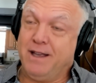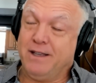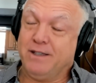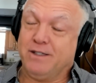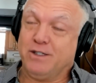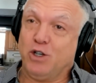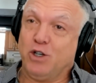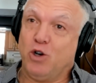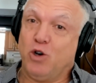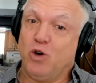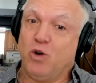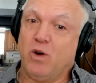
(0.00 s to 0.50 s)

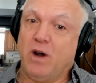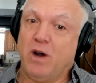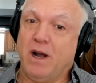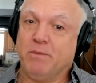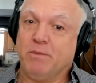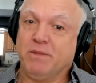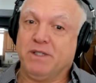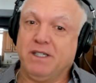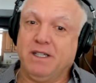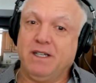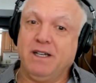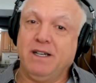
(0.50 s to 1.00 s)
So
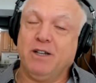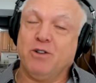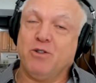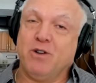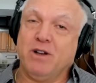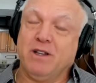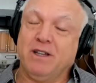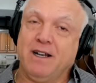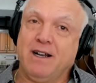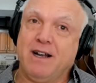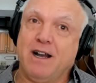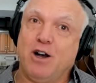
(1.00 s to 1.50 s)
I'm sitting there
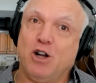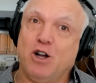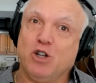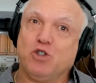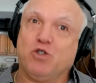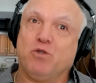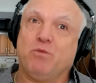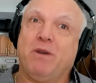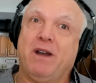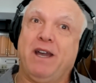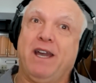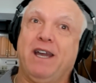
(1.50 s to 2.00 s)
on the couch
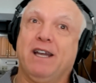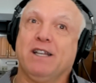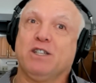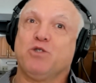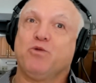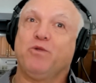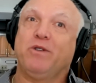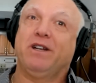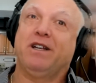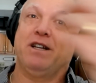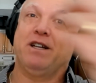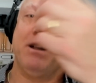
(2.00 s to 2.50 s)
while my
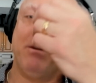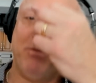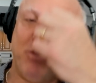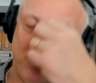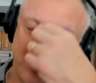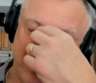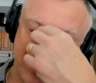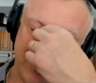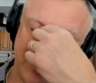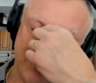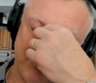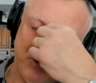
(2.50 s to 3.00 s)
aunt's reading the
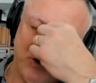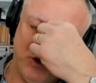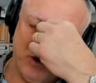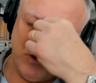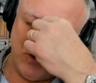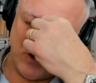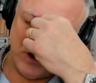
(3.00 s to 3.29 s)
book, and I'm doing